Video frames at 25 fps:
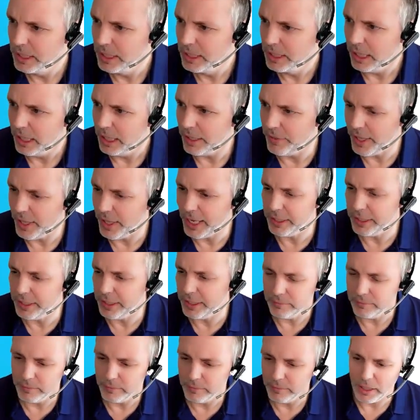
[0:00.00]
And
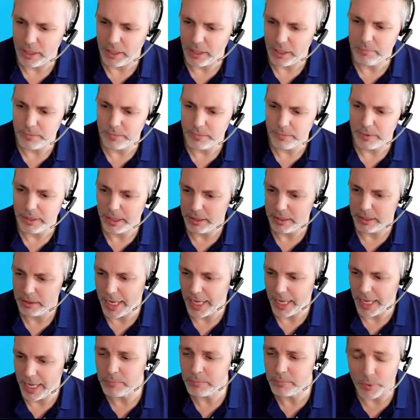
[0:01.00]
then
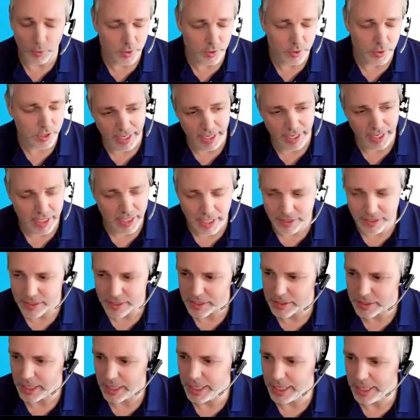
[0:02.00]
Adam also has
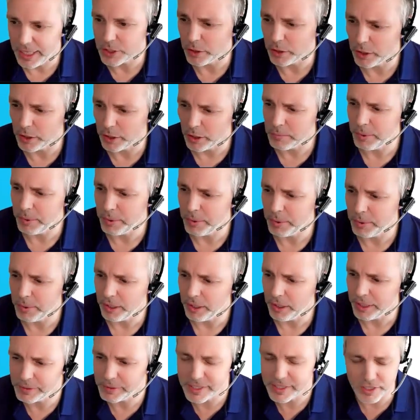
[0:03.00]
access to HR
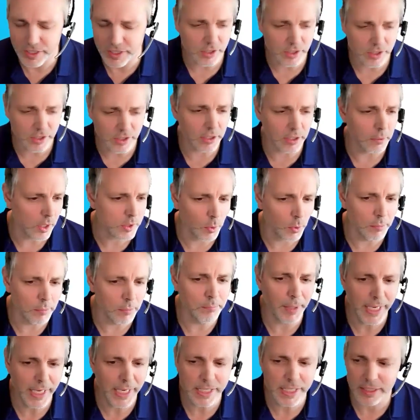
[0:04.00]
Copilot, so he's just going to ask
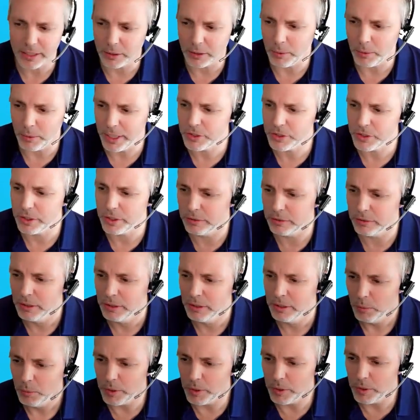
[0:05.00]
one basic question:
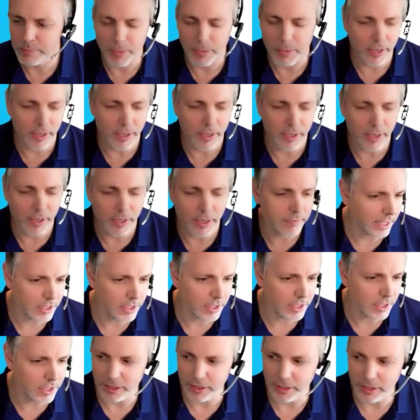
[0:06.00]
what's my
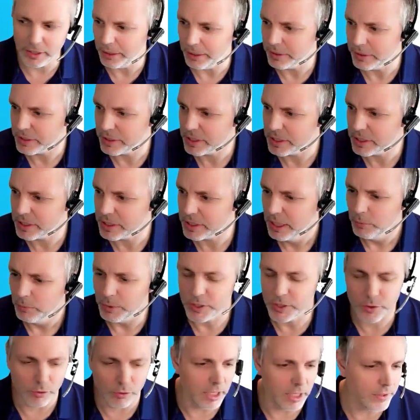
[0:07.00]
vacation allowance?
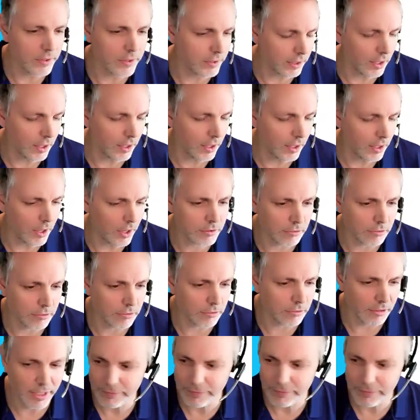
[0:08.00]
We saw it in the last
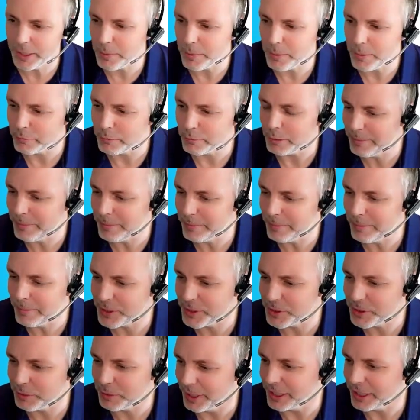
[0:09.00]
screen. If anyone
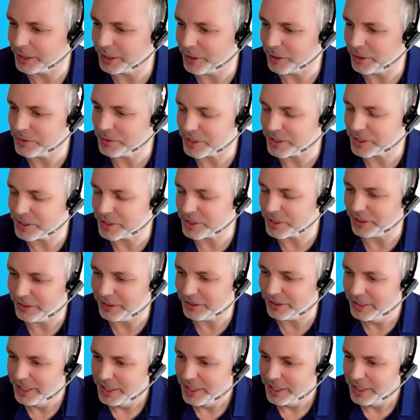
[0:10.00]
remembers, you win a gold star.
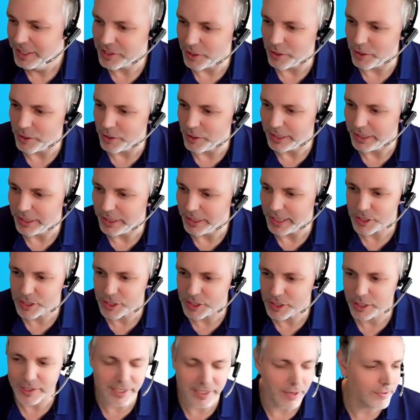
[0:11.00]
So it
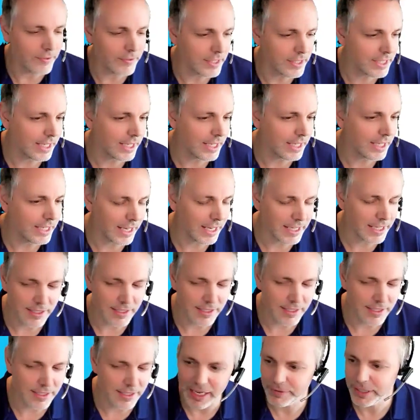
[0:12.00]
actually was 17 days
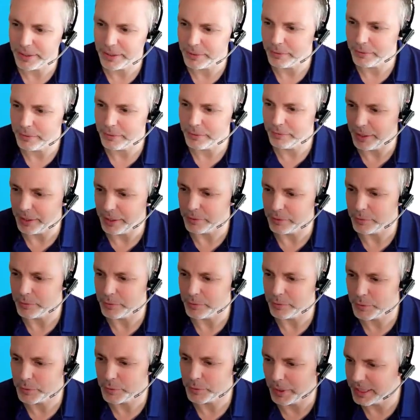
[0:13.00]
left out of
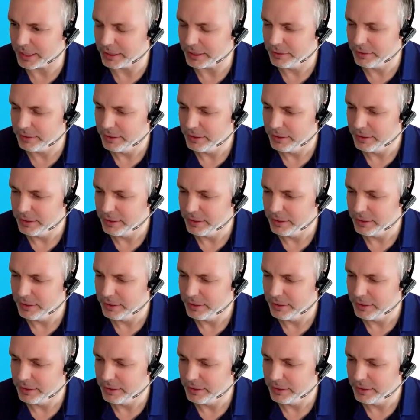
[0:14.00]
20.